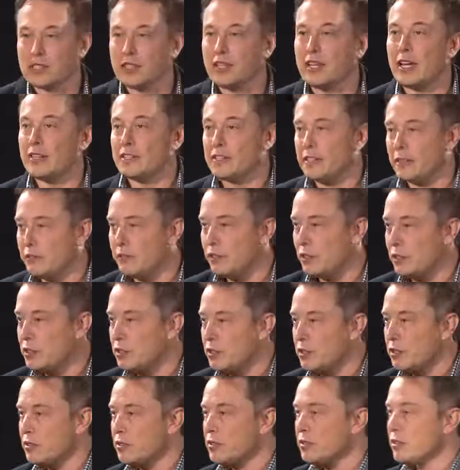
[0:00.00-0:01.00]
It's less
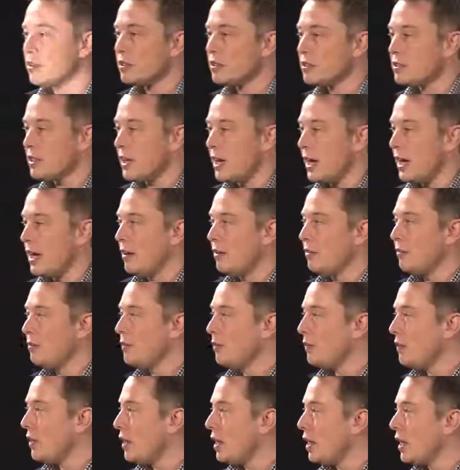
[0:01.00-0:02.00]
efficient to
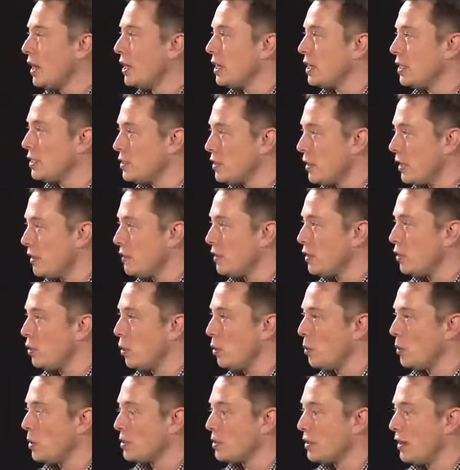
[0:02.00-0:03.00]
have an
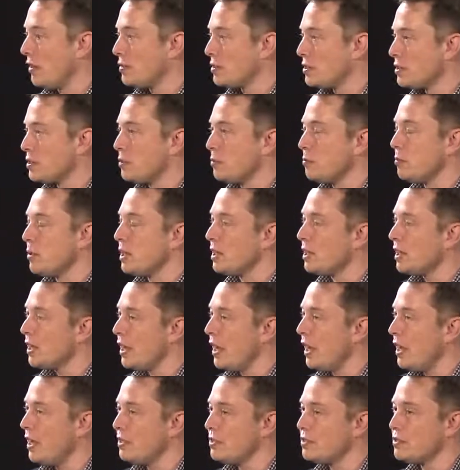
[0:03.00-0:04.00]
all-wheel drive system. But in the
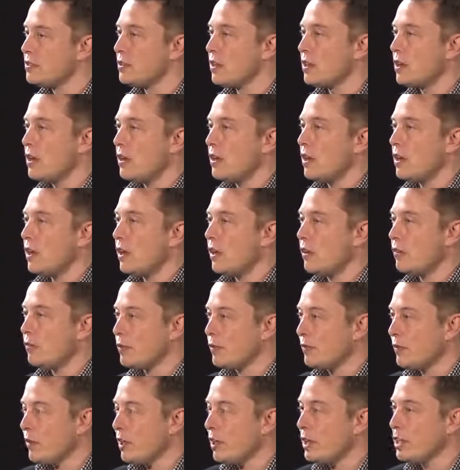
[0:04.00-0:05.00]
case
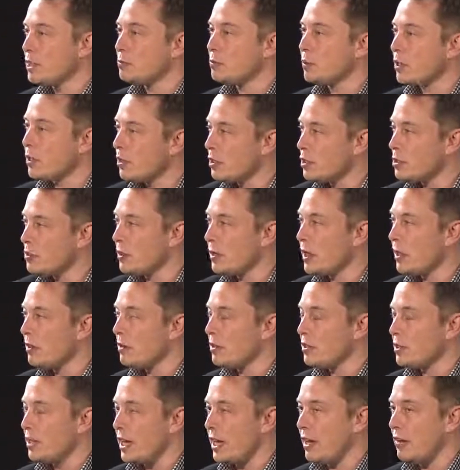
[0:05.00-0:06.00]
of the Model S, because we're
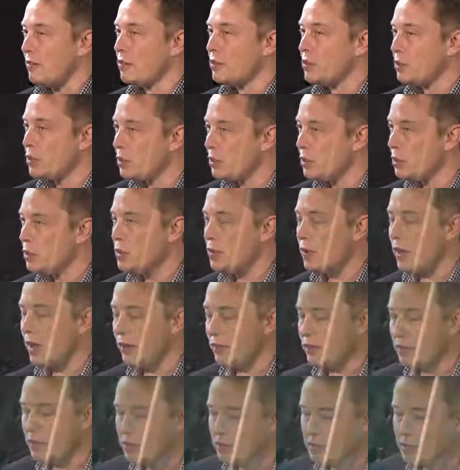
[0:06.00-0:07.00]
able to have two drive